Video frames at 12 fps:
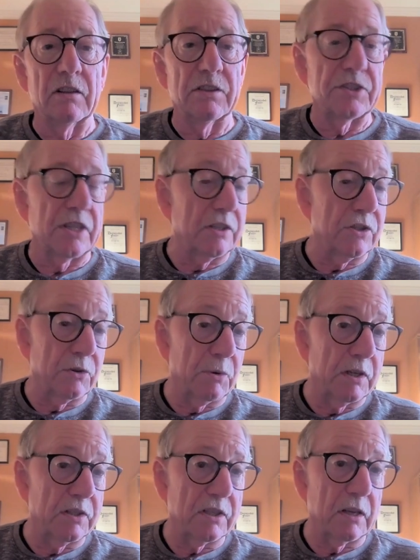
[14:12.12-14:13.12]
little
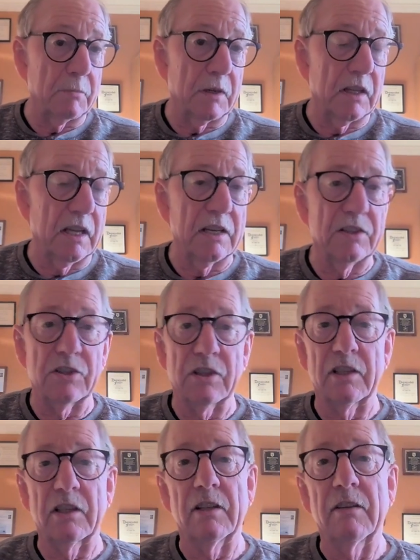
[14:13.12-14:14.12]
sensory
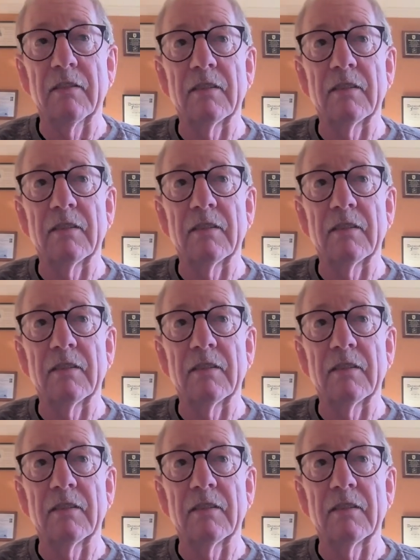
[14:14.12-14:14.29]
stimulation,